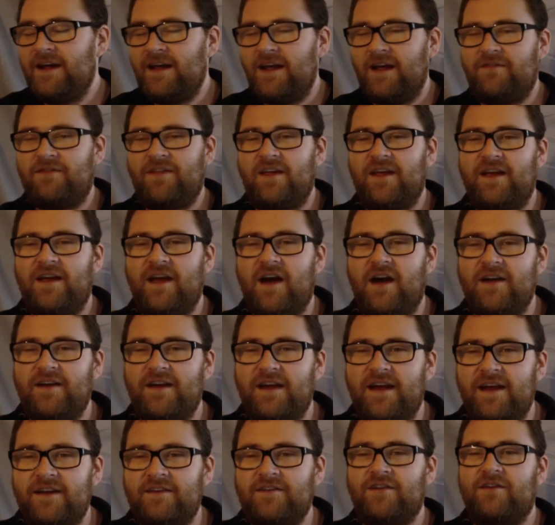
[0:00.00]
If they're going
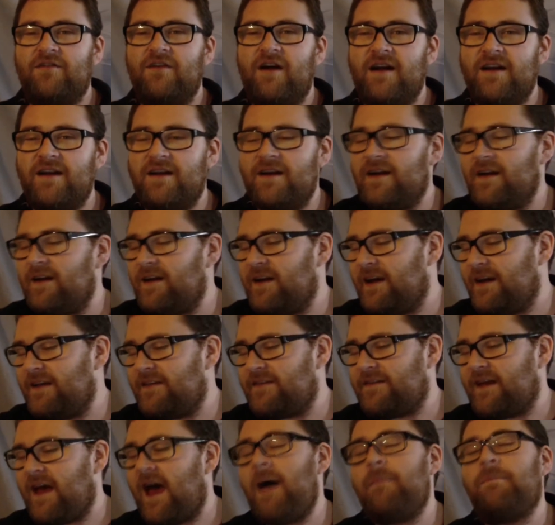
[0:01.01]
to integrate it, it
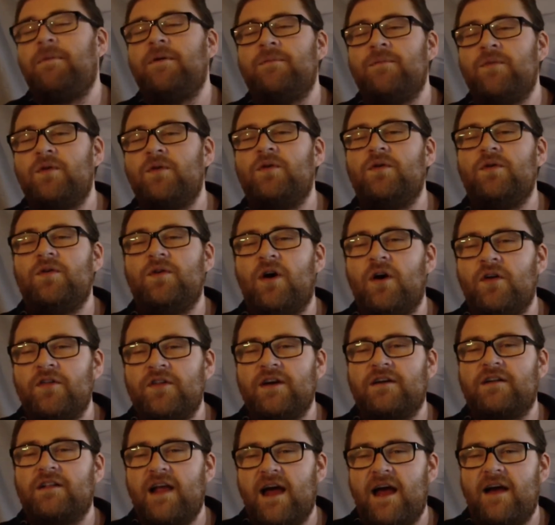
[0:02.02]
needs to happen more on
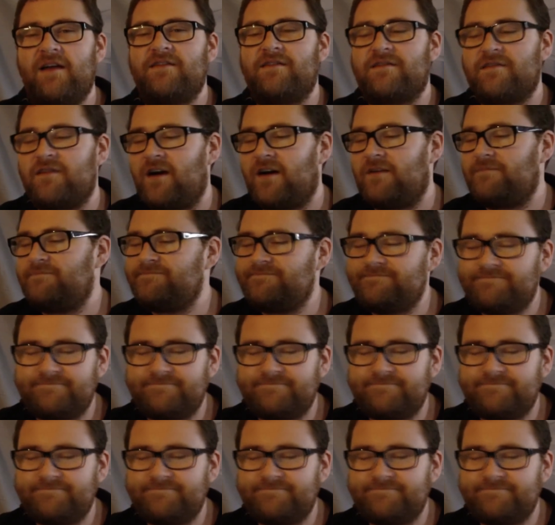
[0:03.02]
the cloud side.